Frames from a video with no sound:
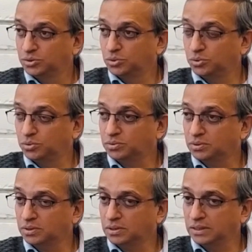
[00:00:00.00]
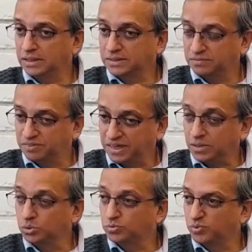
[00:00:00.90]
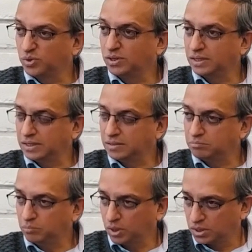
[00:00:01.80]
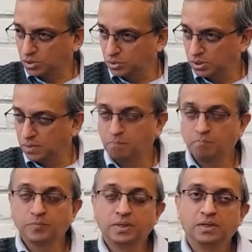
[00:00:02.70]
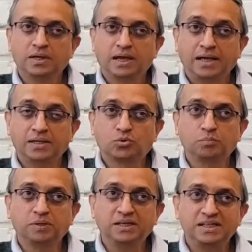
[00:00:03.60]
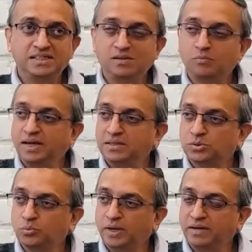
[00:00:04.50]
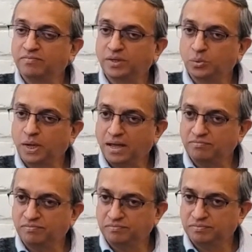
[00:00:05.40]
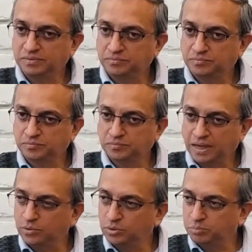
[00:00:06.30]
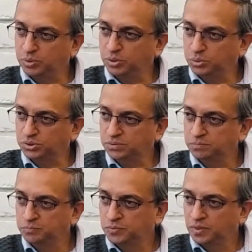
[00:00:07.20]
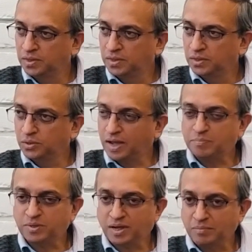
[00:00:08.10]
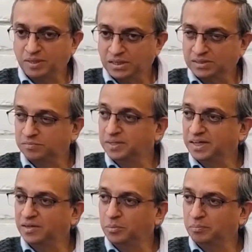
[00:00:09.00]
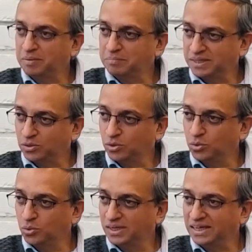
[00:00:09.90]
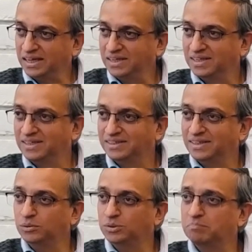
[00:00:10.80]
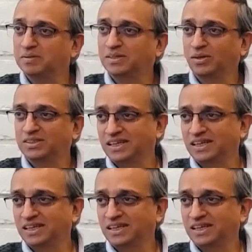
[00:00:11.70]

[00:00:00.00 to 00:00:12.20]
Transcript: So it's a very useful molecule. And it could be an easy way. So wherever you have hydrogen produced, you capture carbon dioxide from the air, you make methanol locally, then you ship methanol.